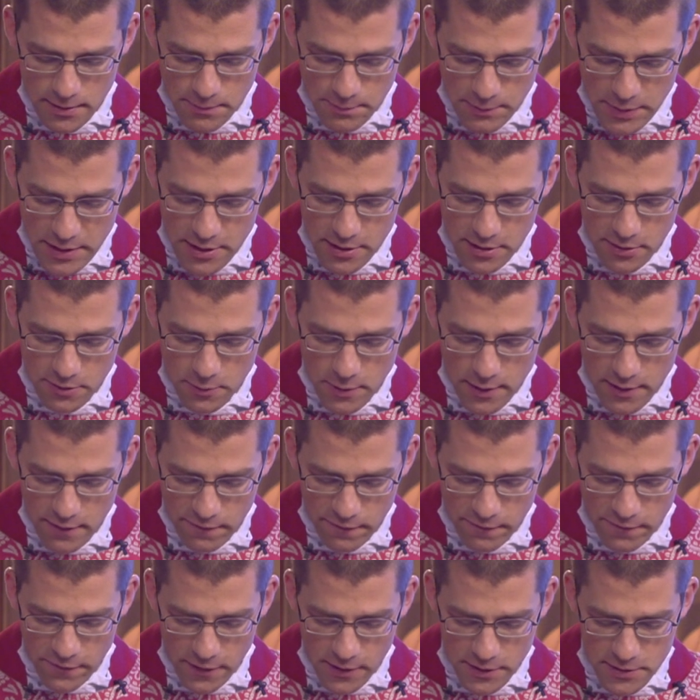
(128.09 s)
Peter went
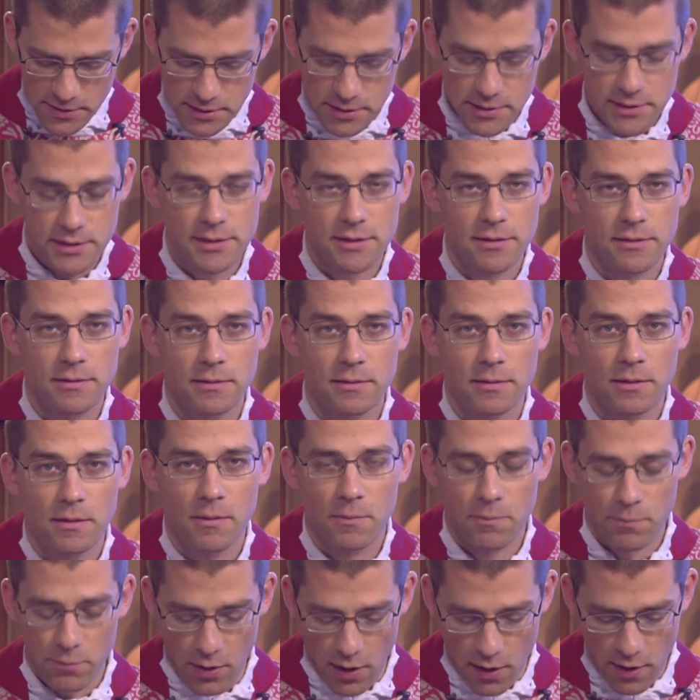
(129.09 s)
first,
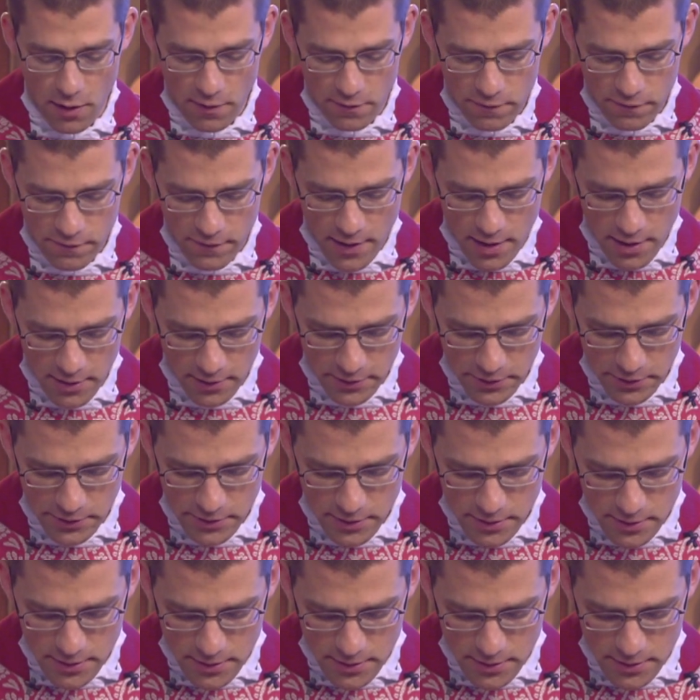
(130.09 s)
Paul followed.